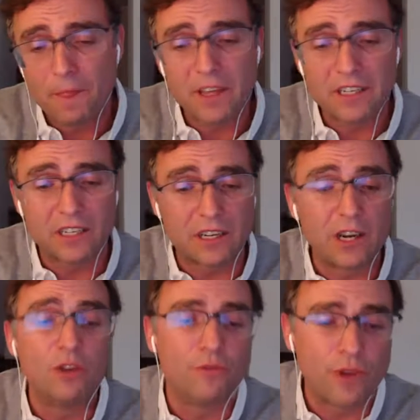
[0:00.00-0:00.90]
this
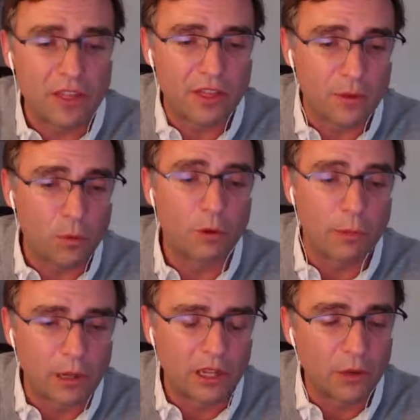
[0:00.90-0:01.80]
new fund that we're
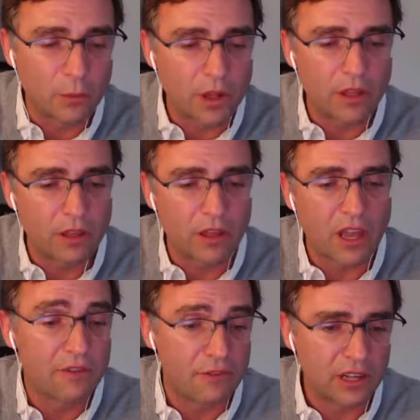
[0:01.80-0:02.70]
building with
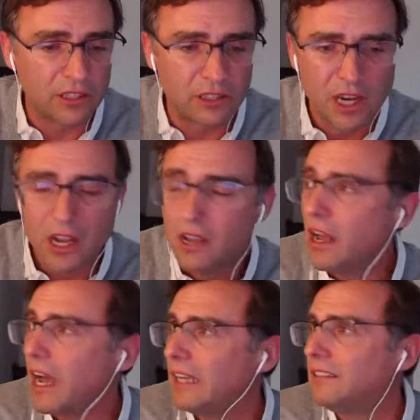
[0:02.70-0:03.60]
K-funds,
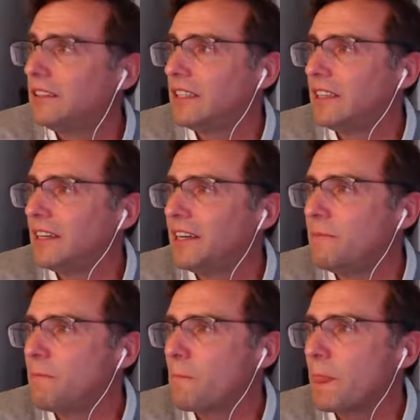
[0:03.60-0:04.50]
and
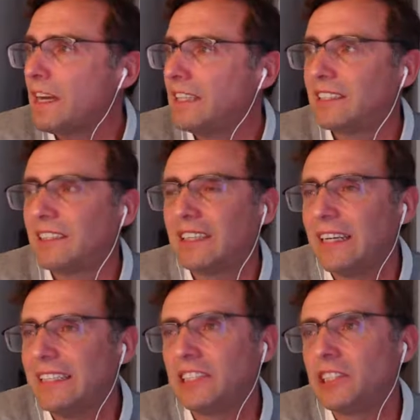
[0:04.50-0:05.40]

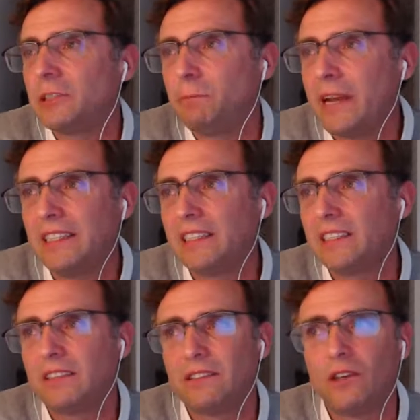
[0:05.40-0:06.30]
it's a
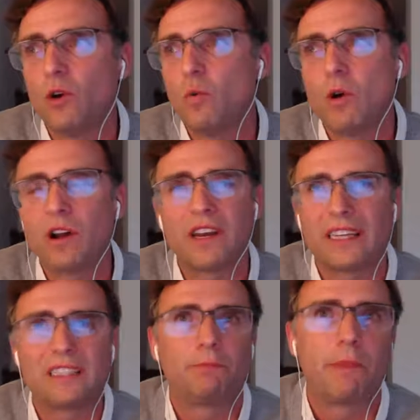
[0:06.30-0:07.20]
space no one
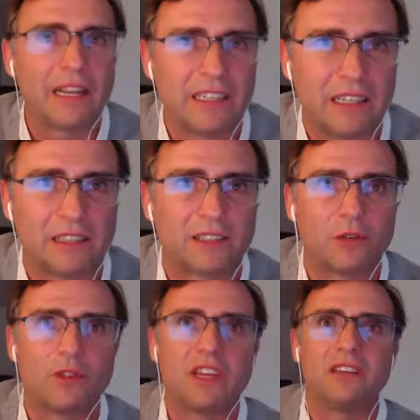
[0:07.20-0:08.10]
expected us.
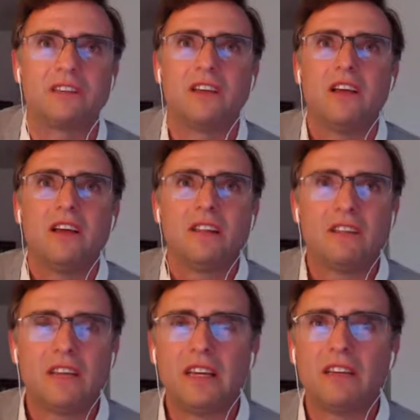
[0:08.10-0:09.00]
So these
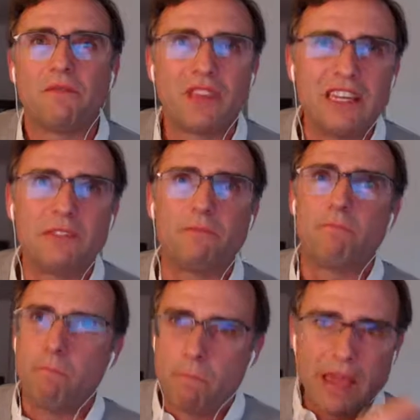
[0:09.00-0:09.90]

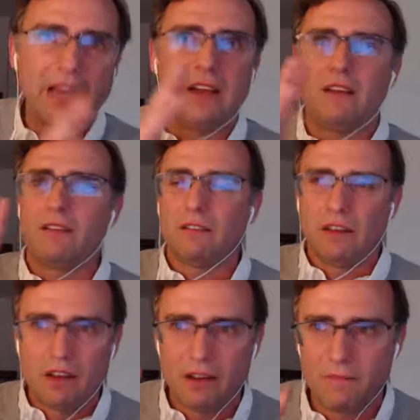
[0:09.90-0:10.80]
big
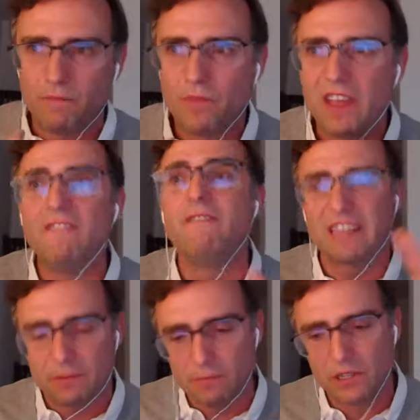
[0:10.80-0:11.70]

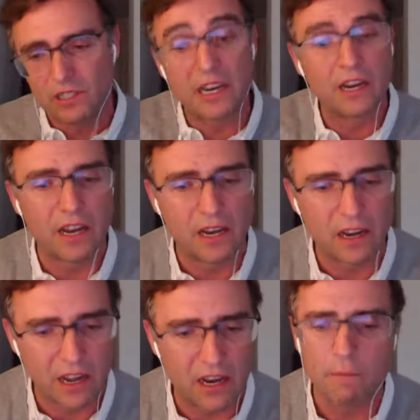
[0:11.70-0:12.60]
investments in